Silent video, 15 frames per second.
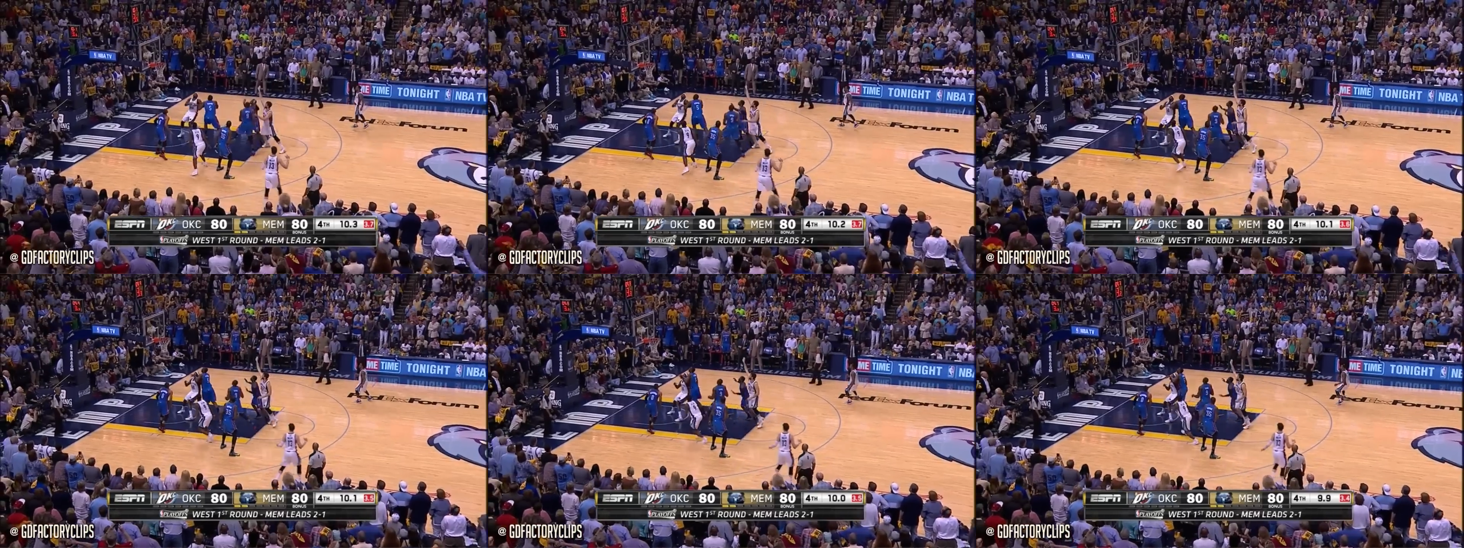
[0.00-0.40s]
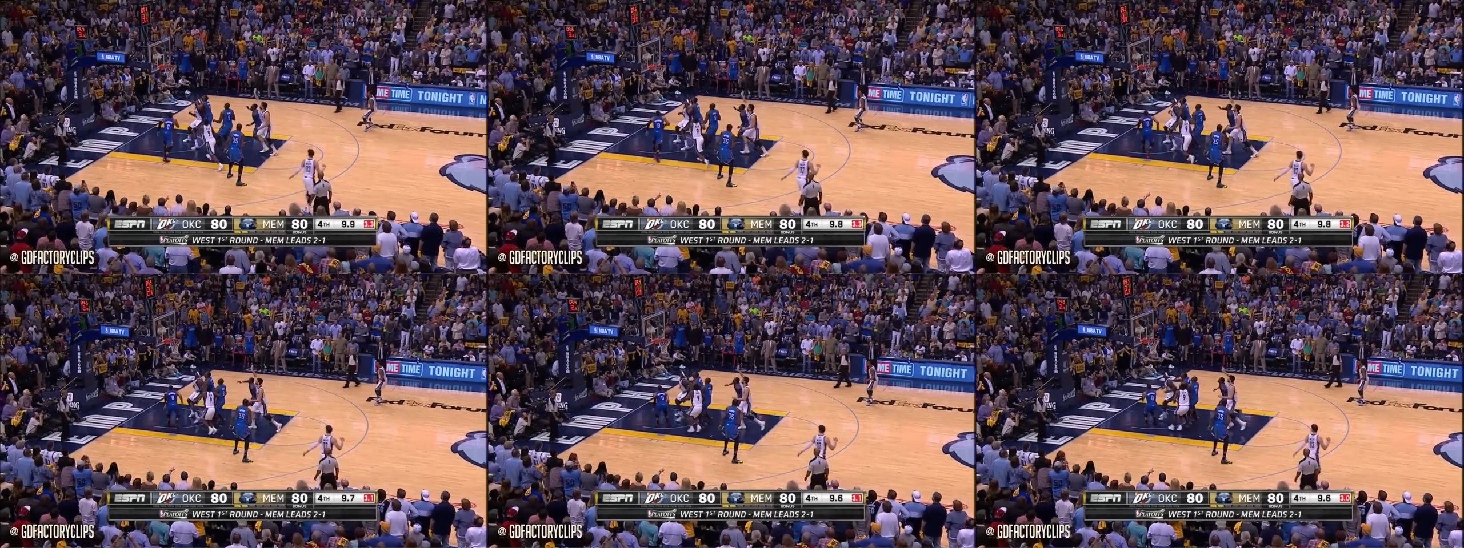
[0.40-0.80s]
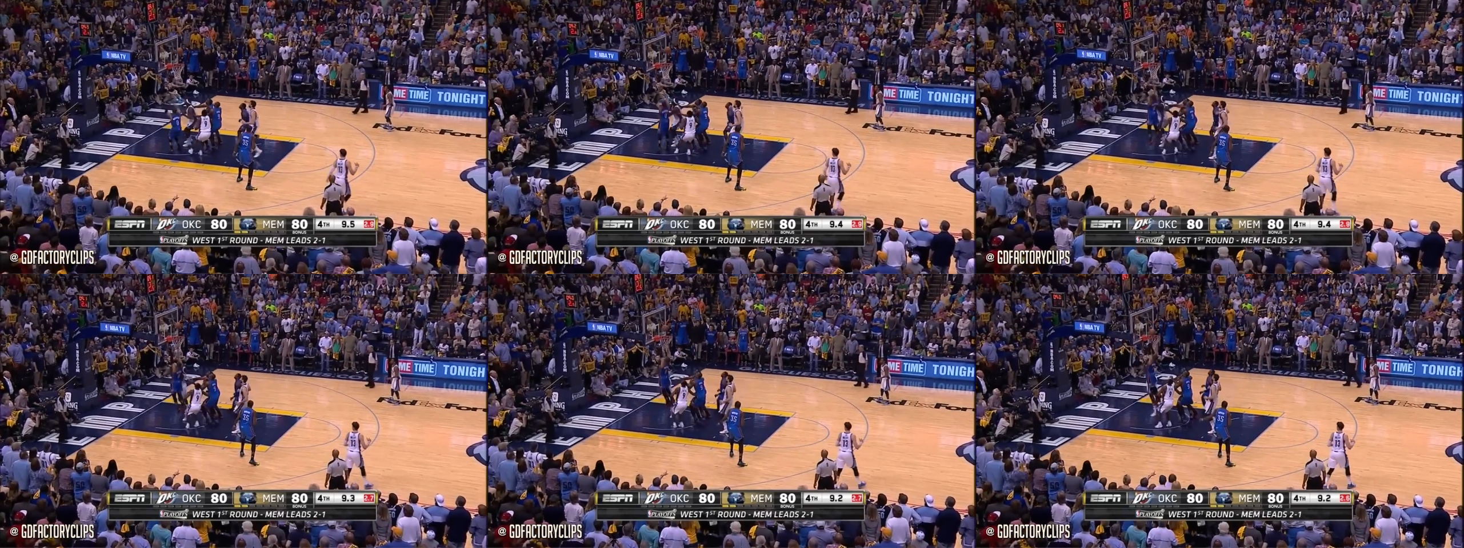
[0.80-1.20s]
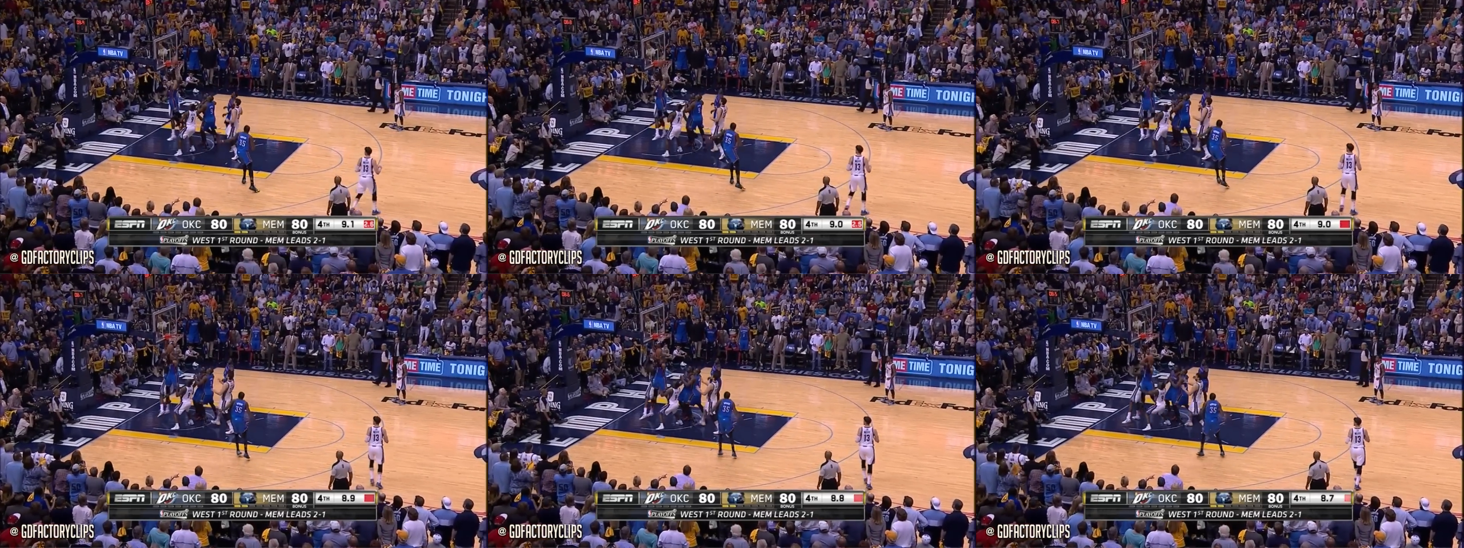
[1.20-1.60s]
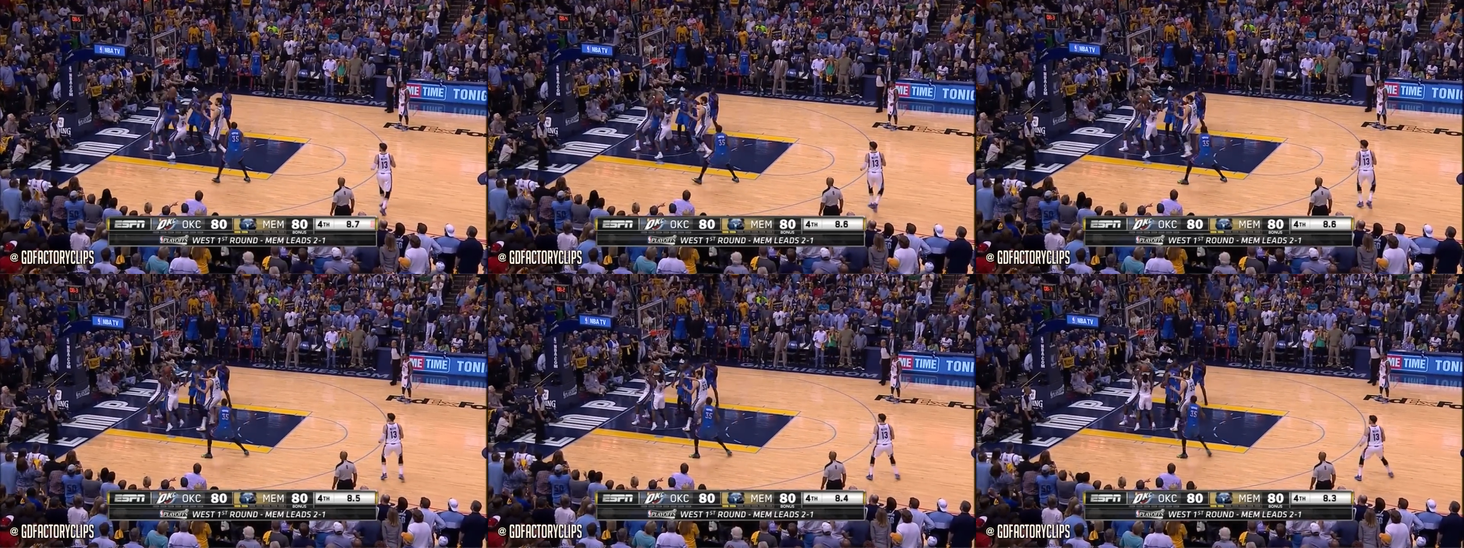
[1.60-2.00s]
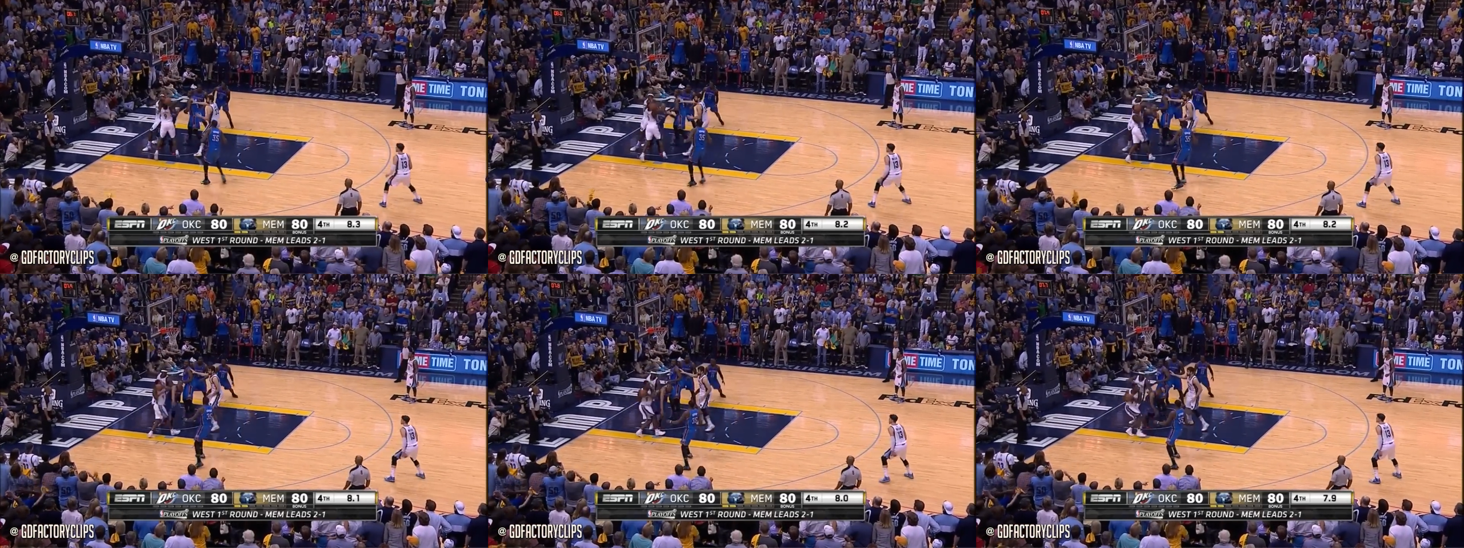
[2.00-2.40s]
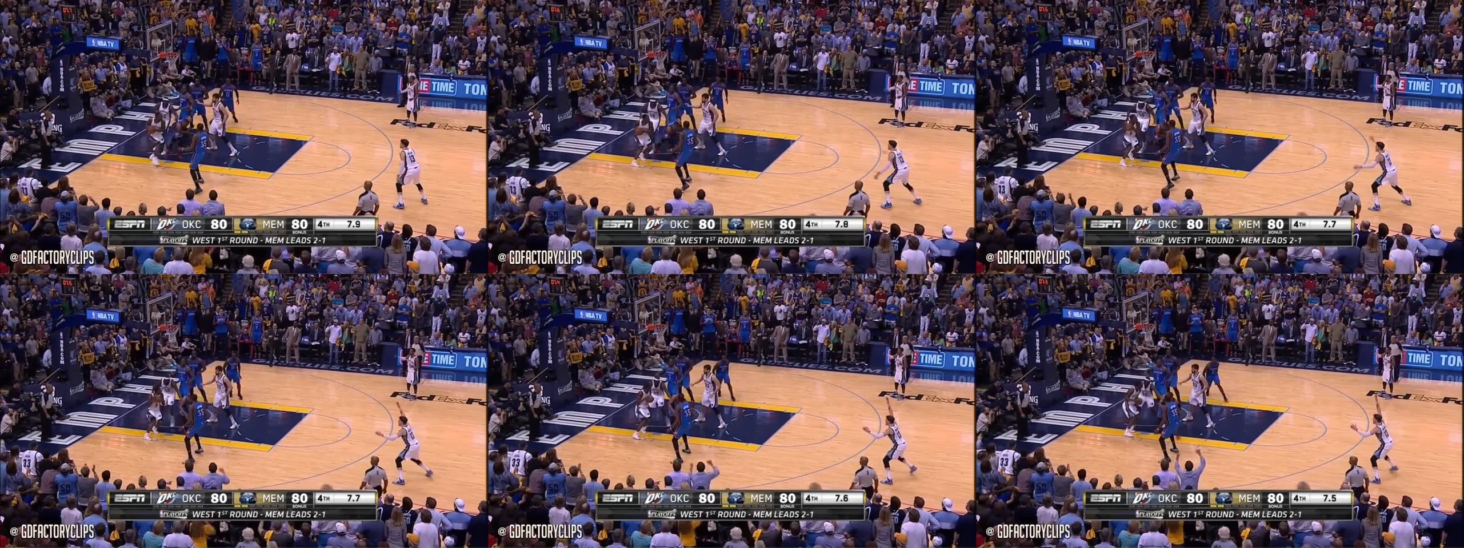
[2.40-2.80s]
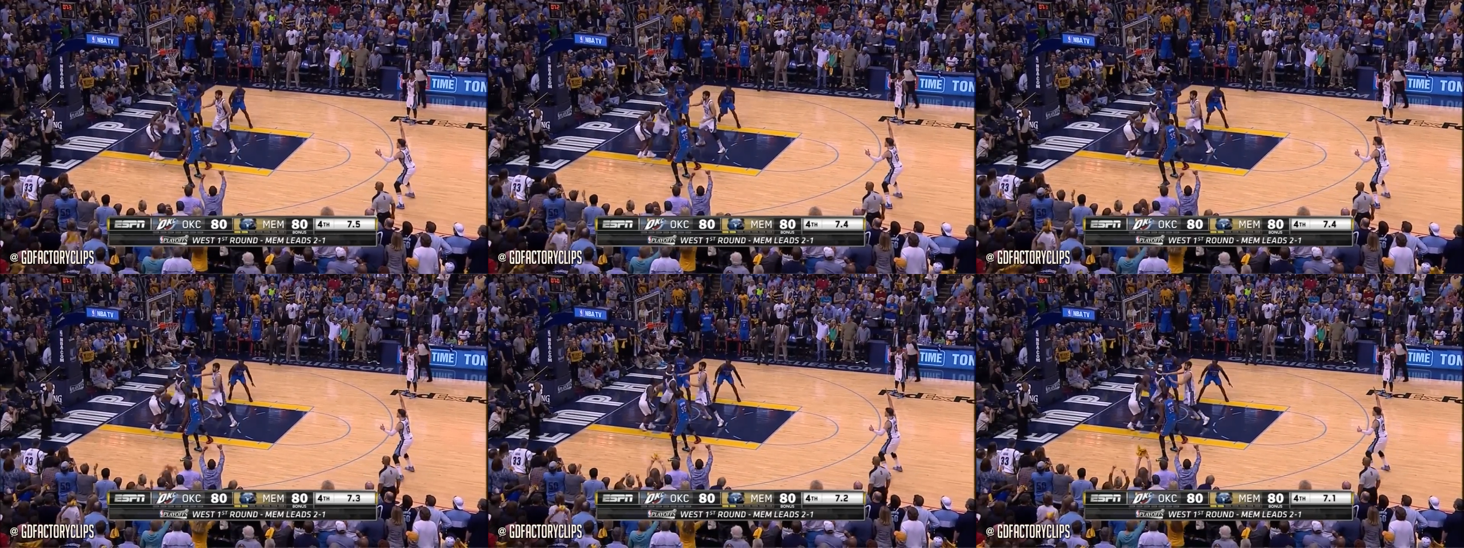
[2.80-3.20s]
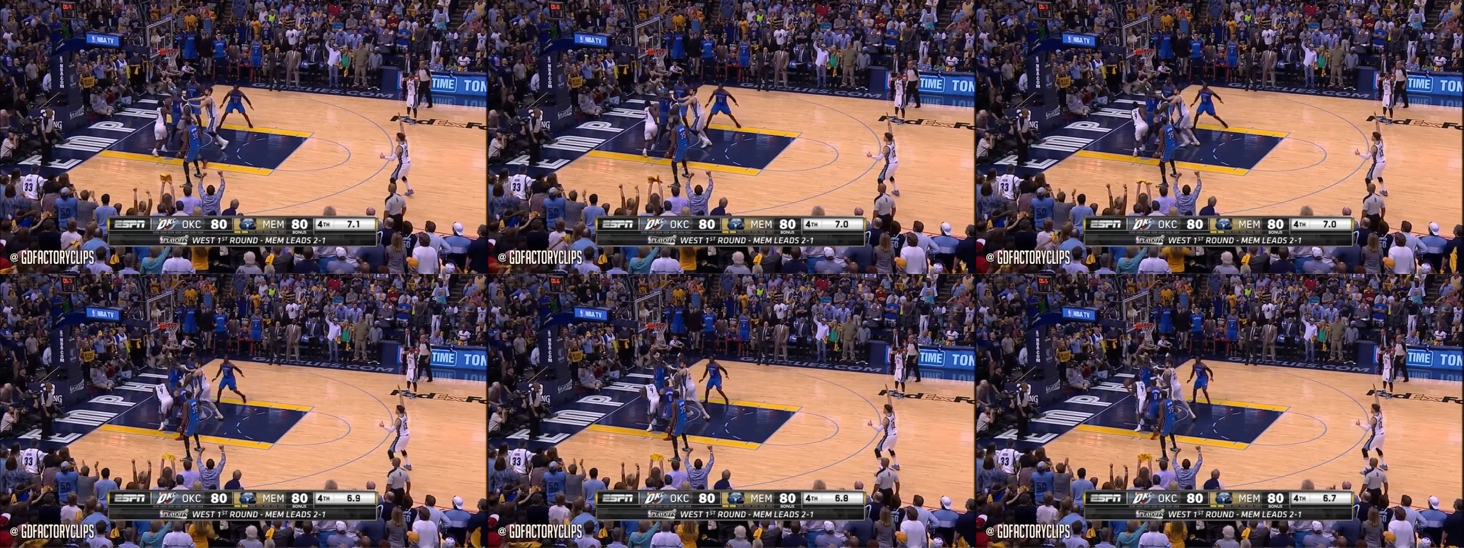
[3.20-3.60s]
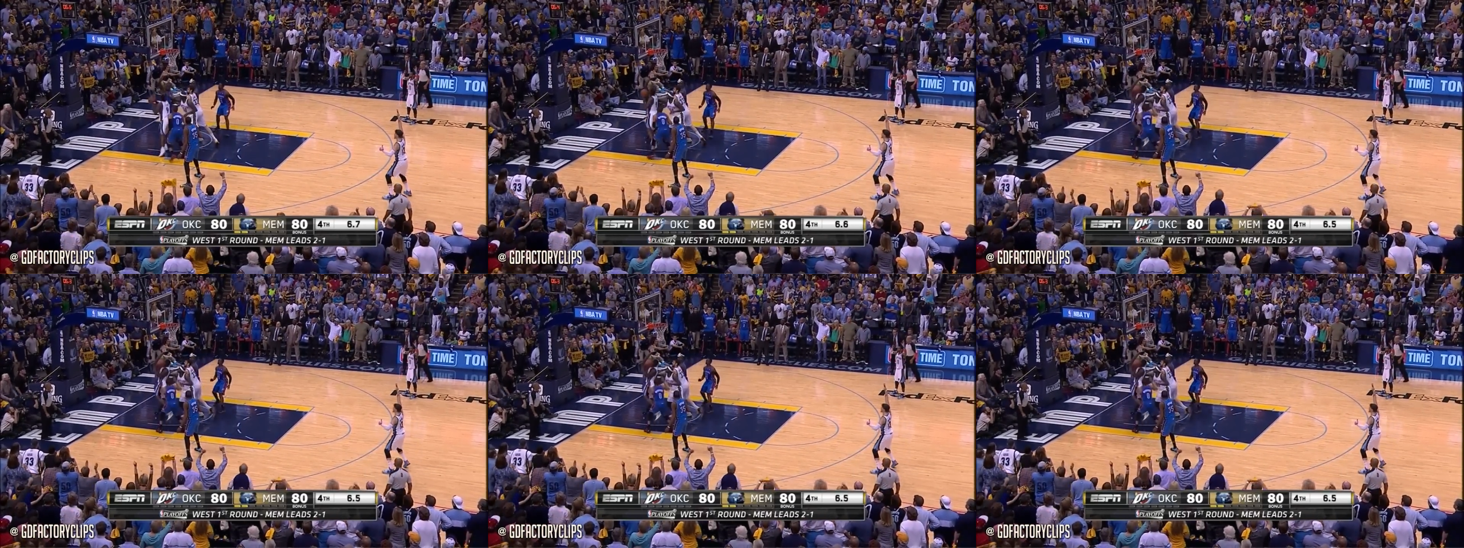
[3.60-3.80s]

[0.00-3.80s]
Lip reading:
[unreadable: no face in view]